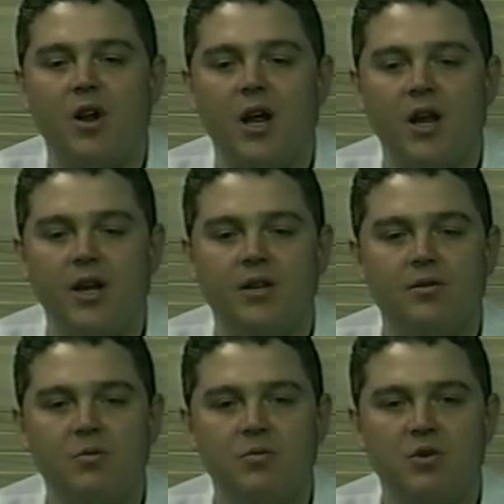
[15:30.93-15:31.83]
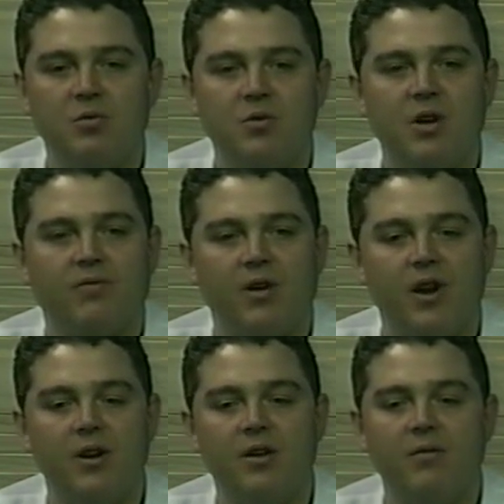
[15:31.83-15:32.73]
I like to do different
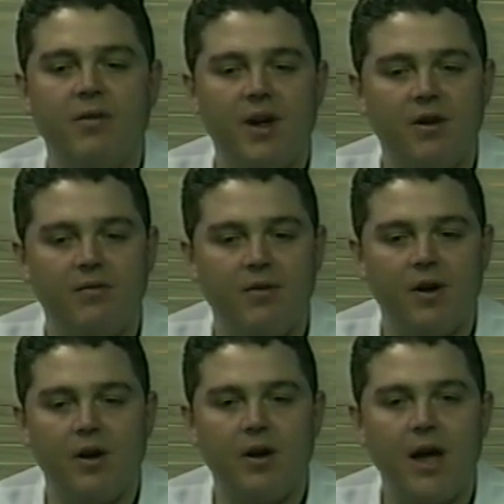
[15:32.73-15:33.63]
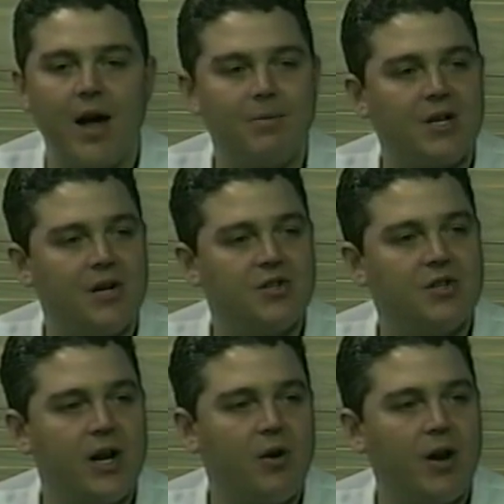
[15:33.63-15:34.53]
and innovative appetizers,
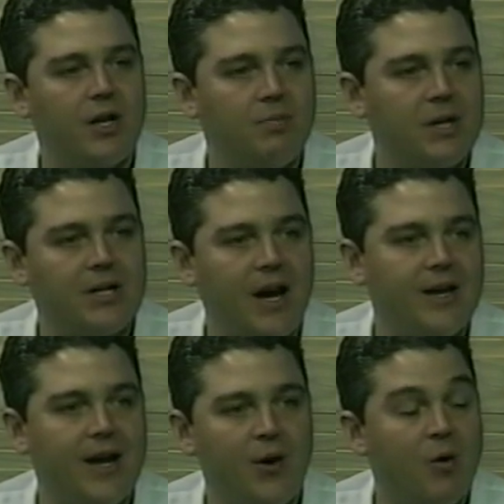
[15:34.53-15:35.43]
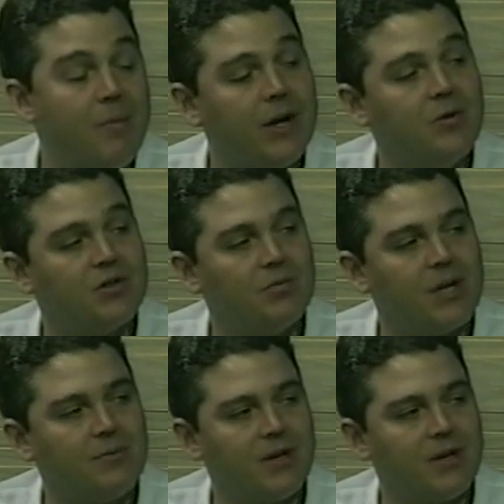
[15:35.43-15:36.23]
and I don't like to be tied down to a menu sometimes.